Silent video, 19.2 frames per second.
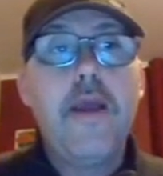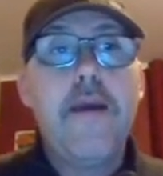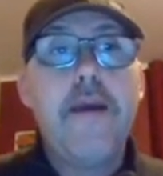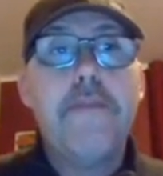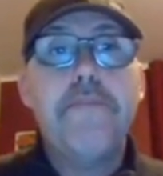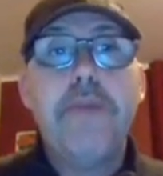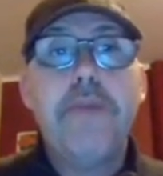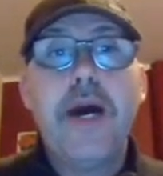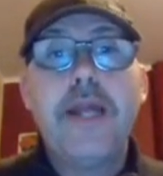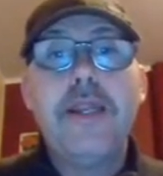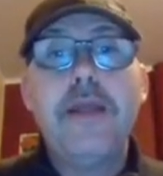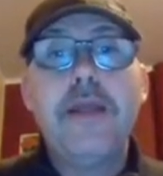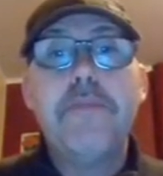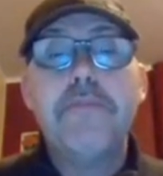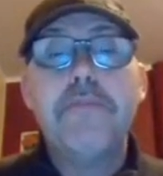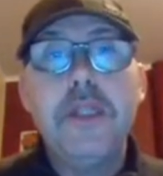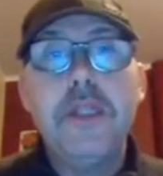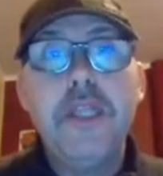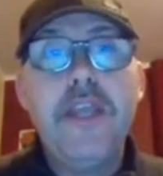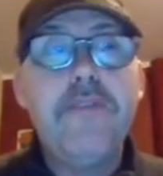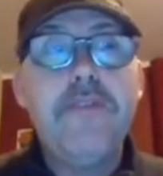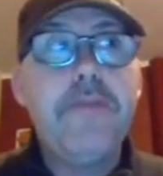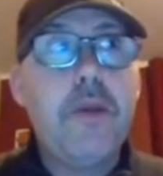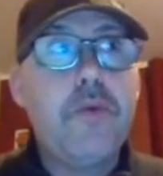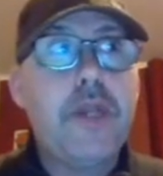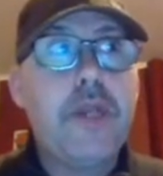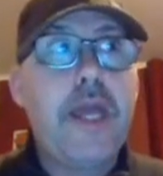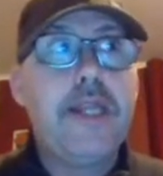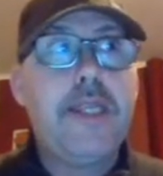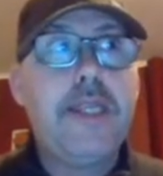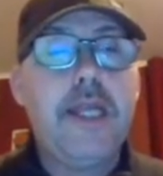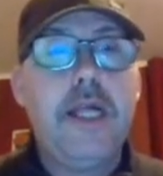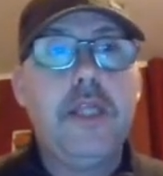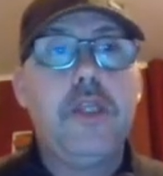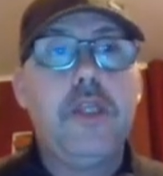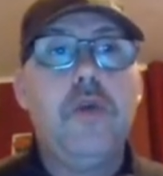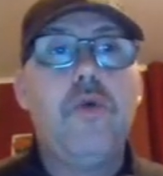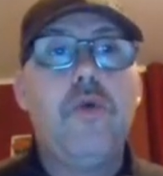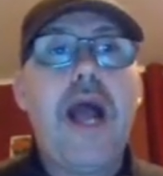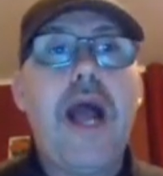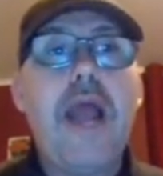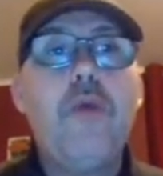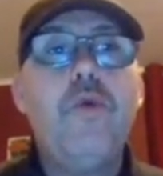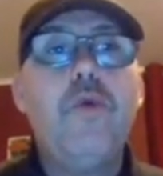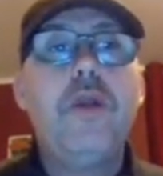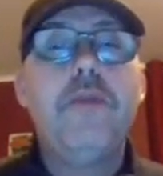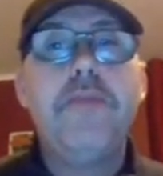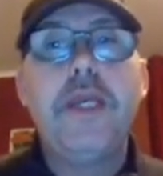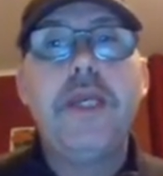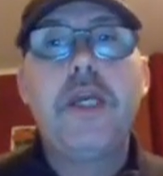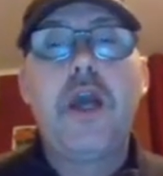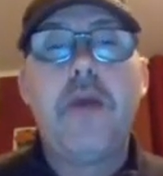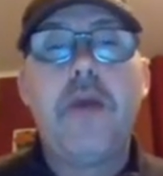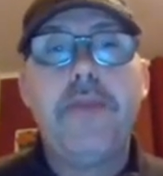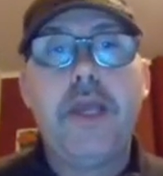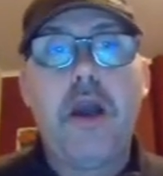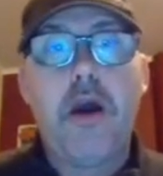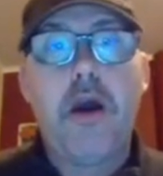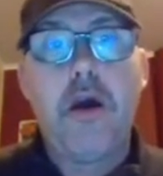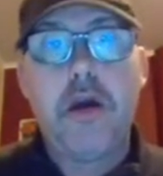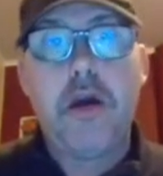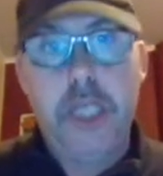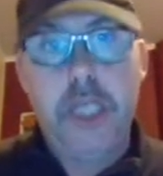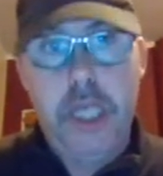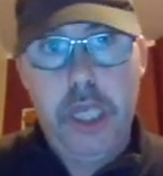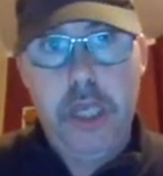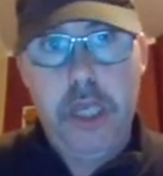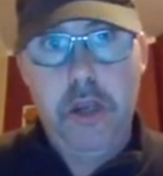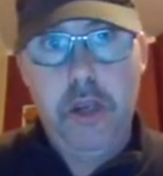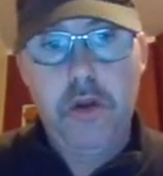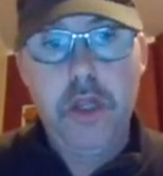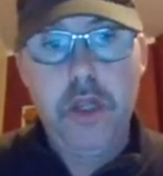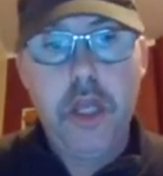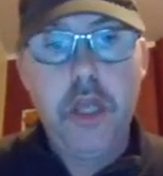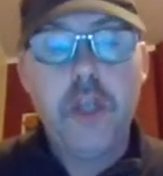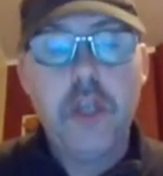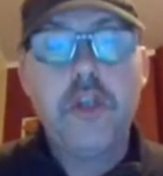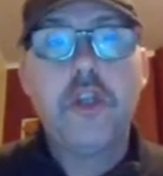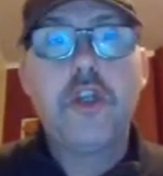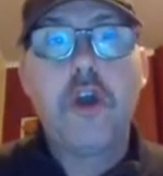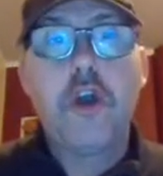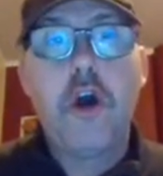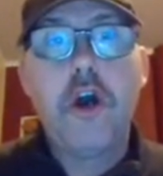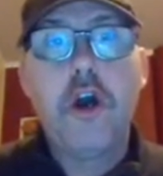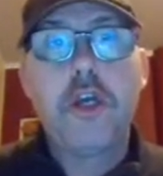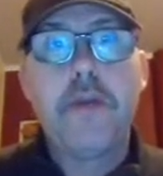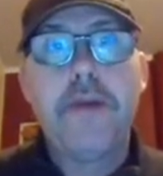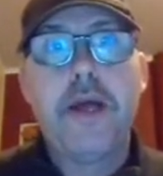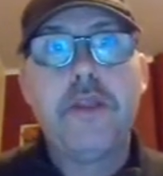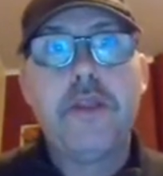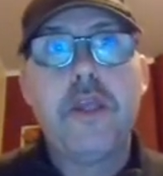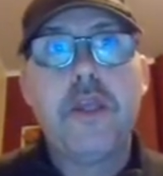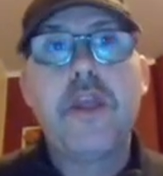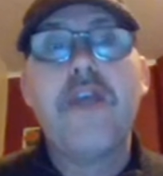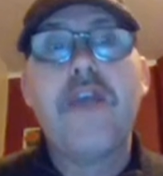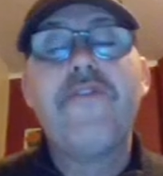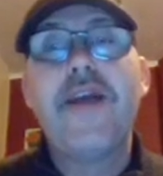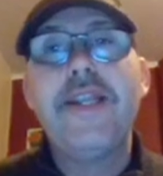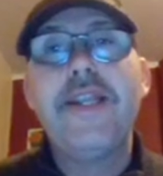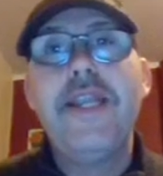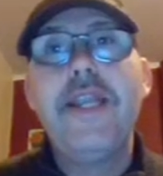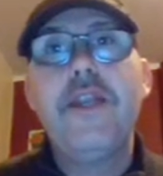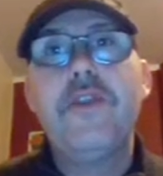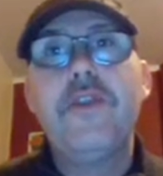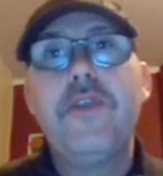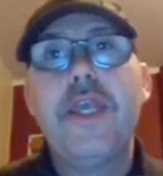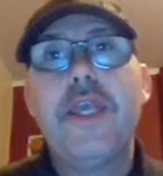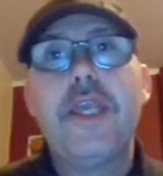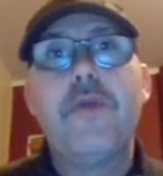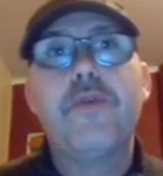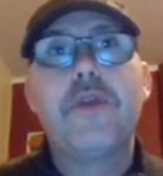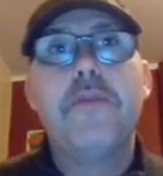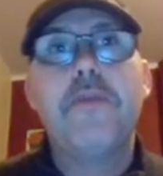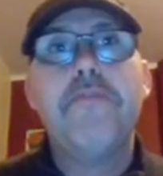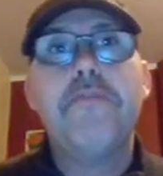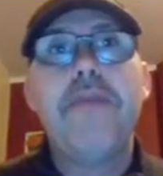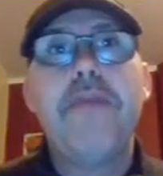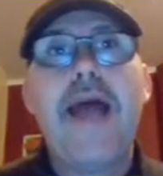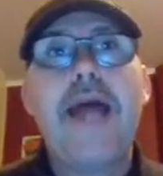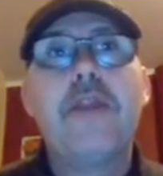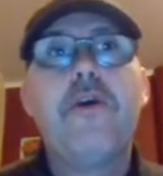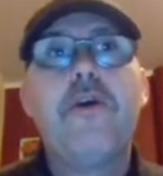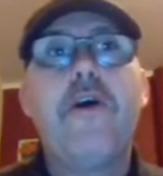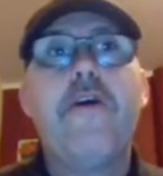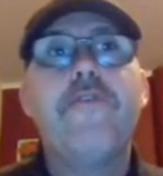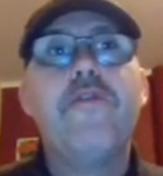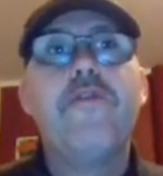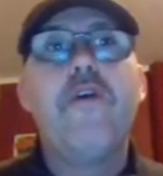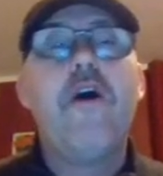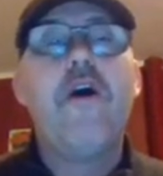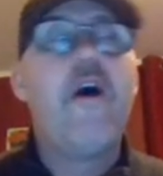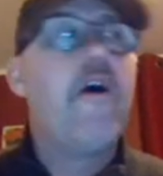But believe me when I tell you, I wouldn't be coming on here to talk about this if I didn't think it was a matter of